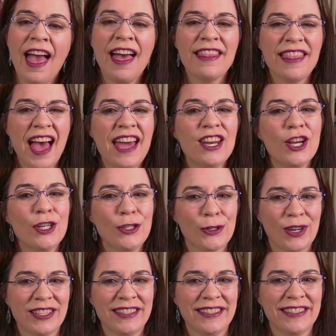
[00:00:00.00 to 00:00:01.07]
that
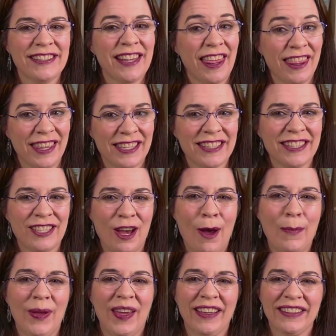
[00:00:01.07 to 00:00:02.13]
addresses this
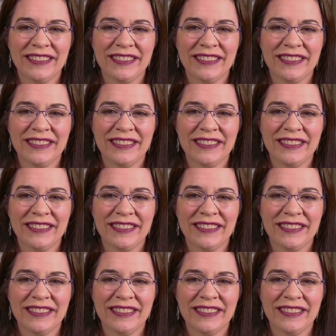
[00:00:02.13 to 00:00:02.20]
topic.